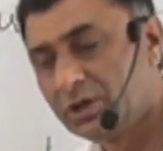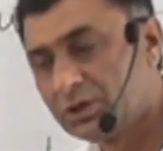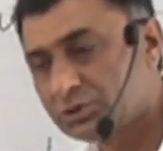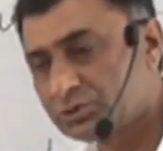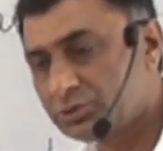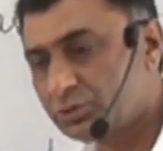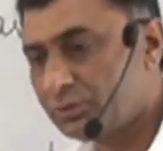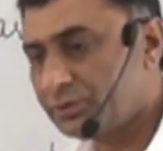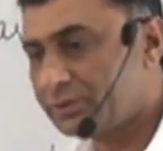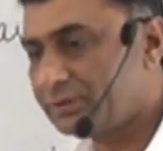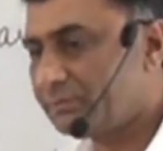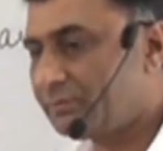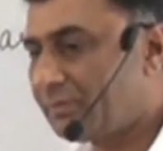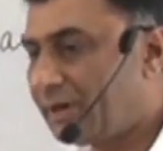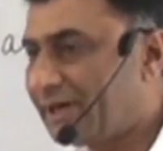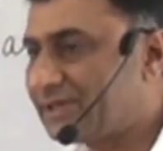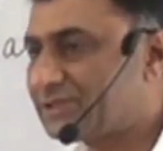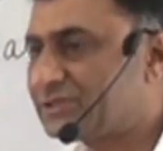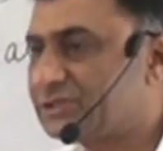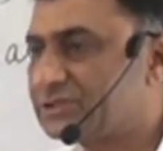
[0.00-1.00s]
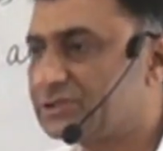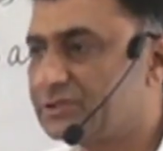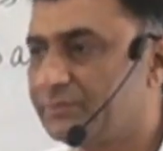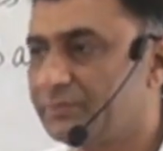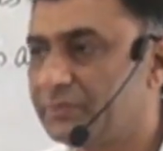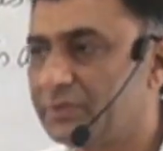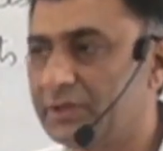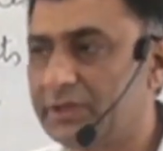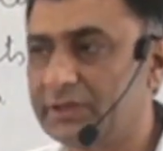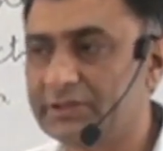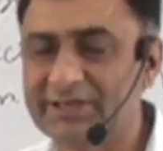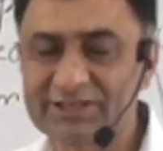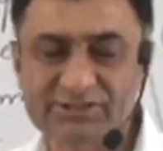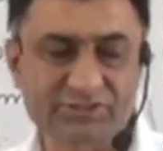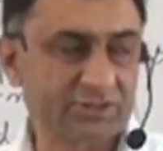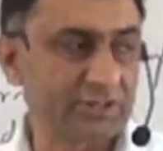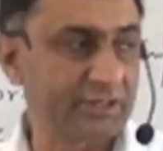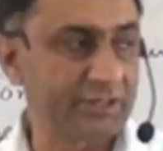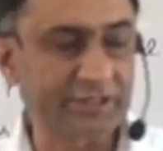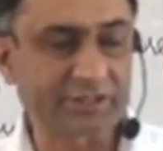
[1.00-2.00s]
So in Marxism
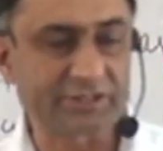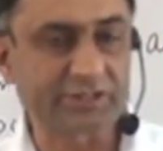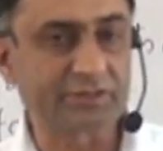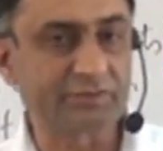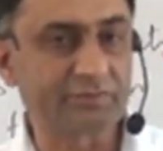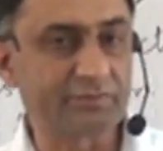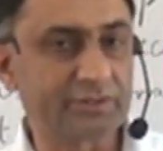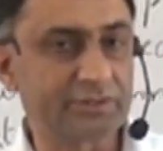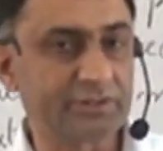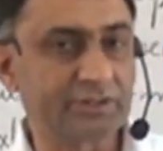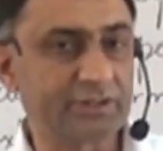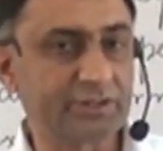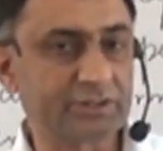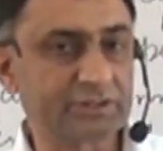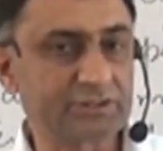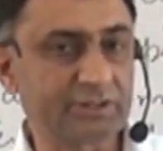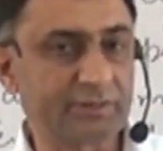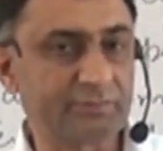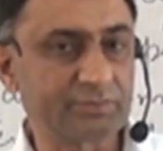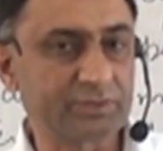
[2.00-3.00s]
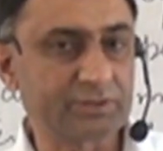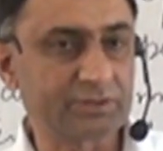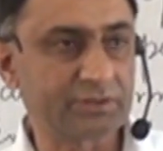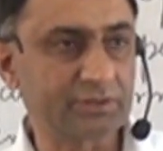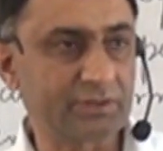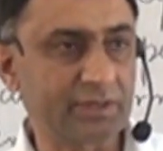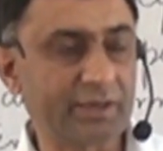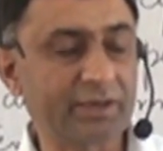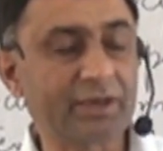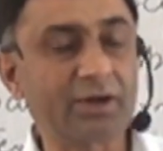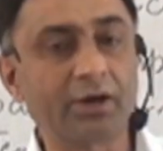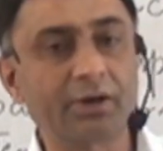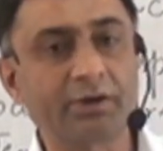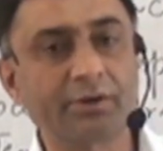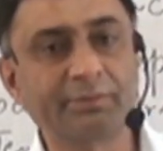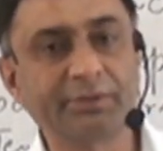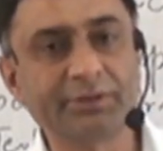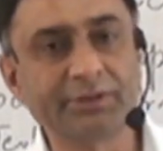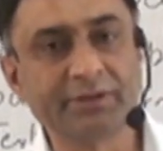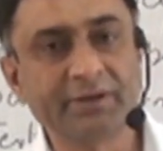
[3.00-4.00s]
that's related with something
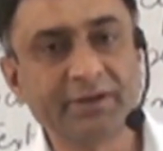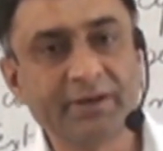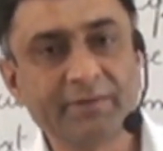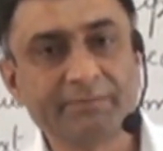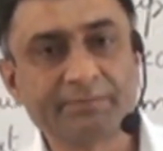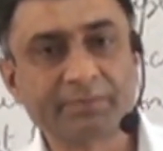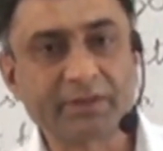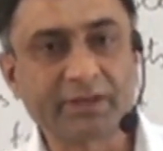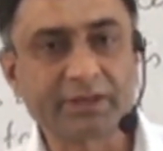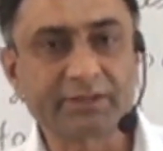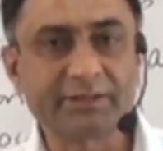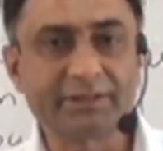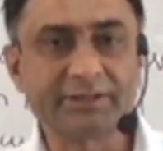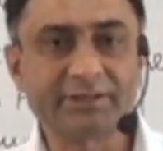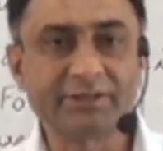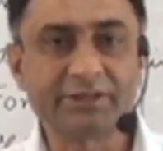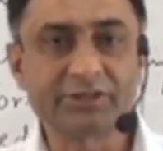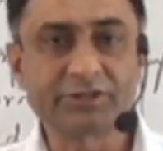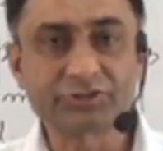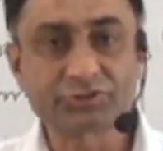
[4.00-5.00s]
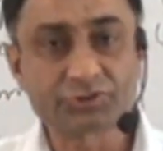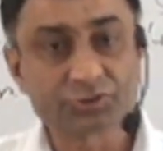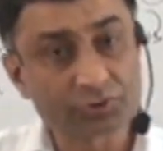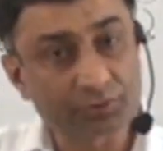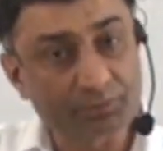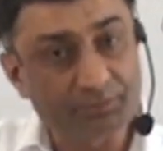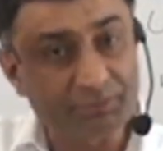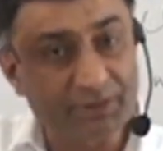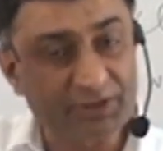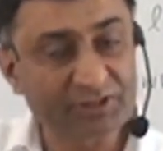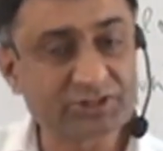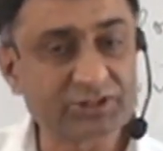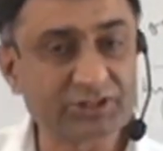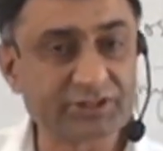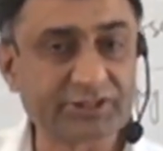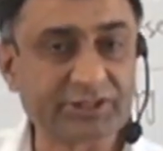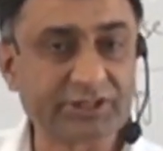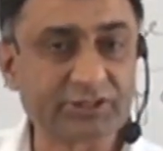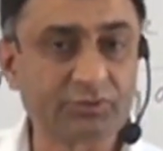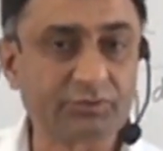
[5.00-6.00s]
economy, and then there is special
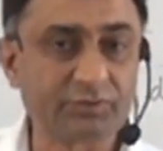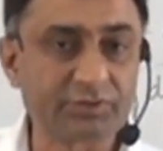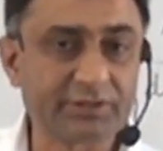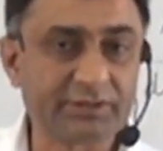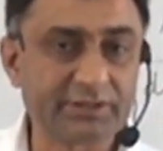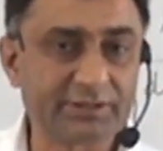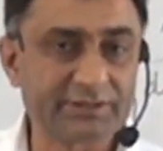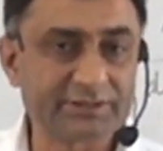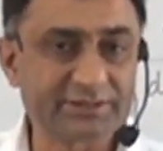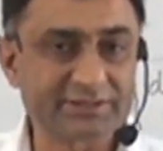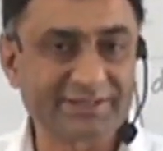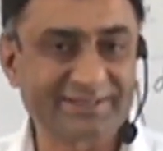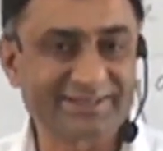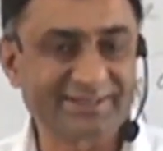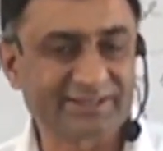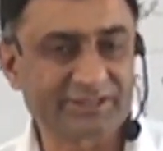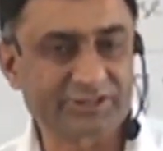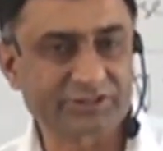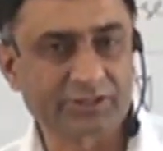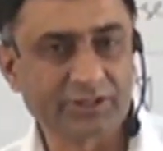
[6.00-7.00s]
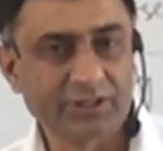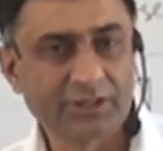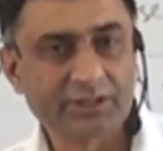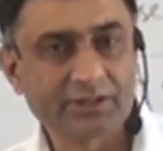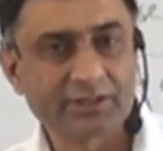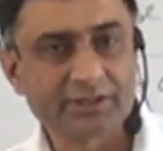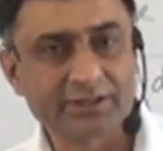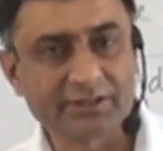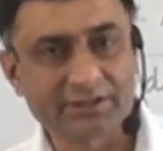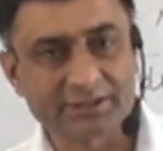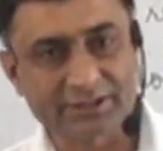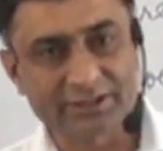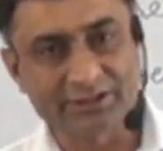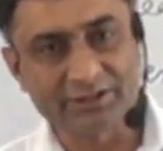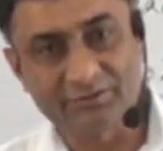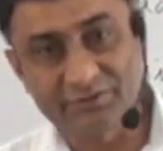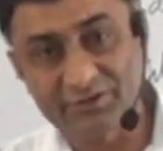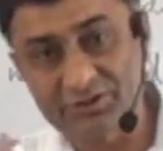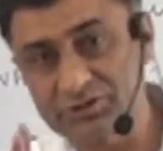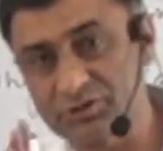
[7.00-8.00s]
thing over there is that there is a
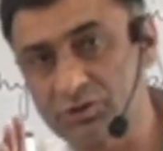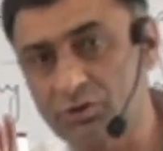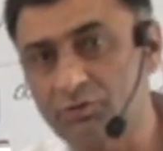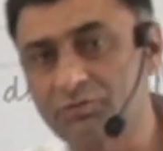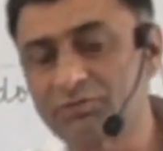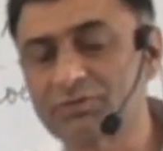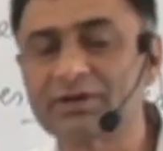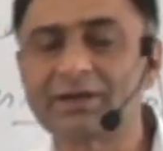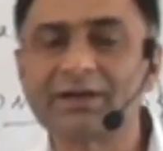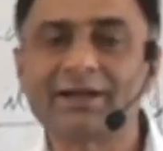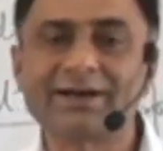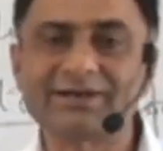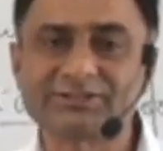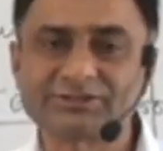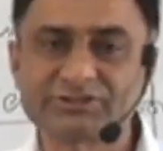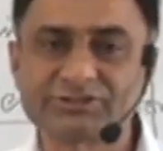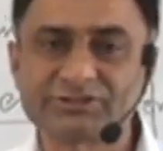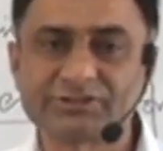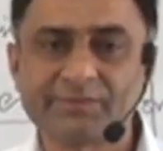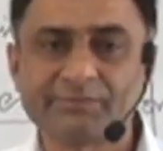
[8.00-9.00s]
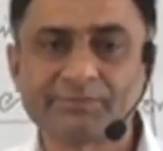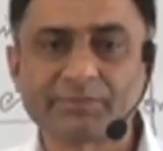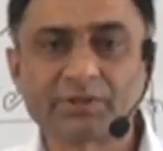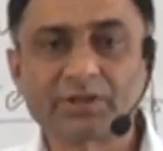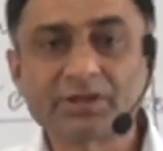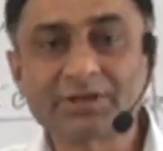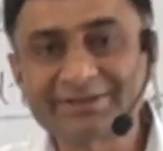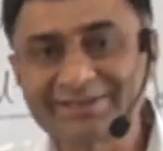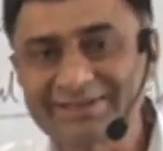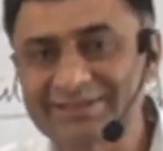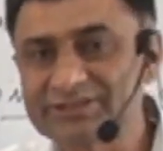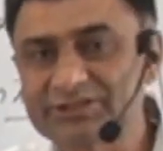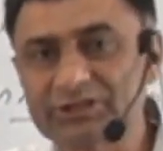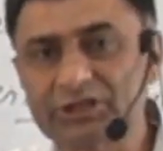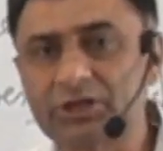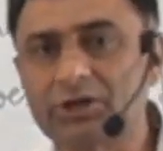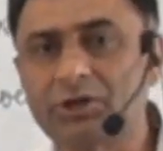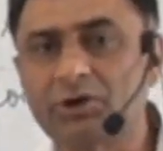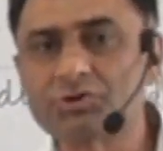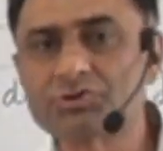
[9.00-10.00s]
division of class. There is a
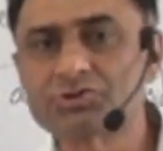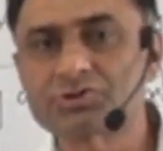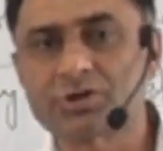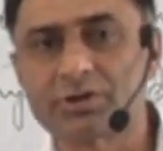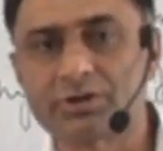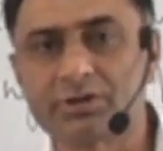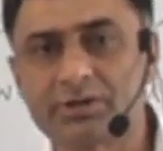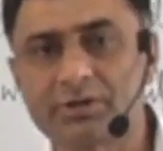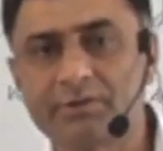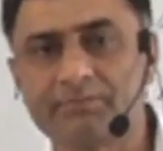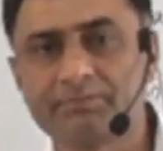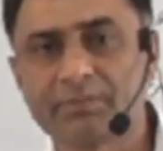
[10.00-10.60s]
class struggle.